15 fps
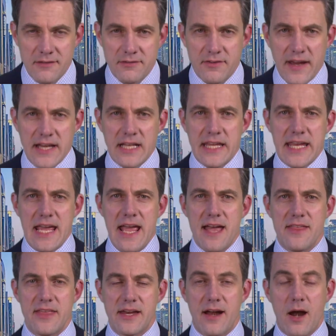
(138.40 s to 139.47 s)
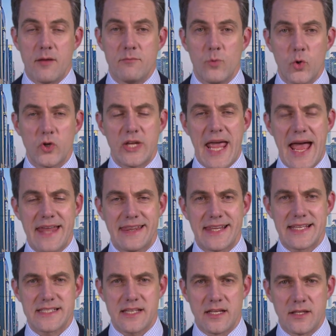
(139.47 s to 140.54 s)
Finally, there are more
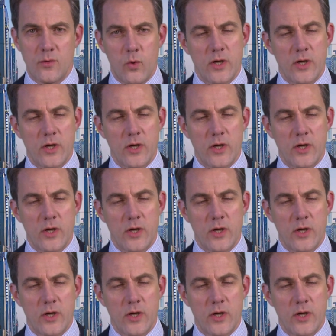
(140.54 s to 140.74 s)
Catholics in the